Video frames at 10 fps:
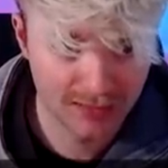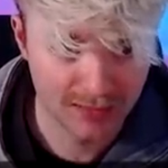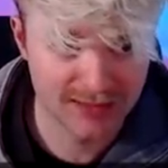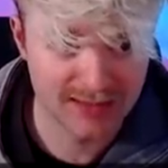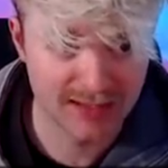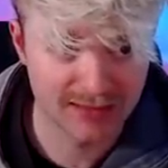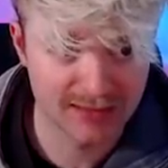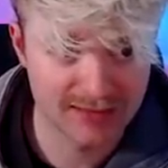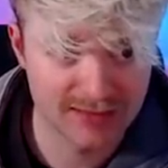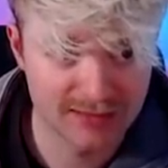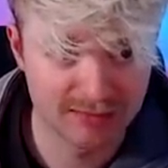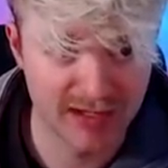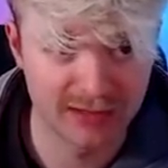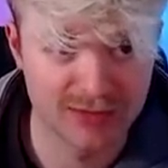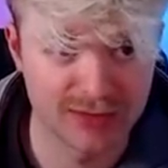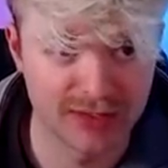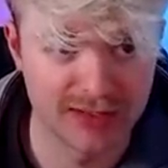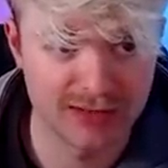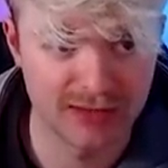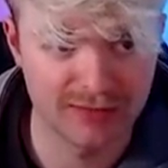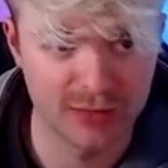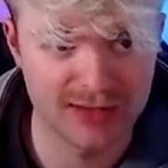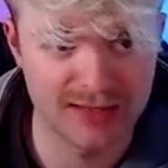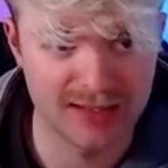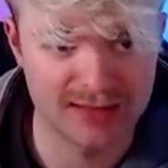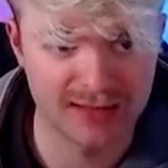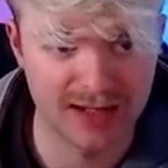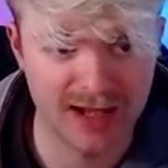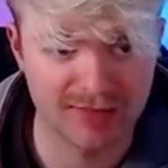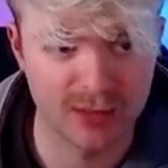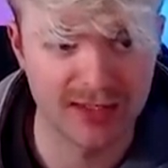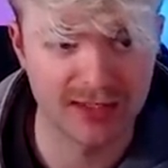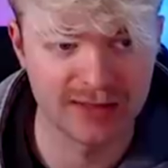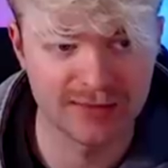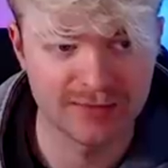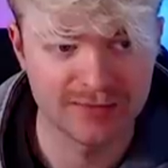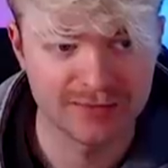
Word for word: gonna take this. Might look strange. If queen takes, I think I have queen here.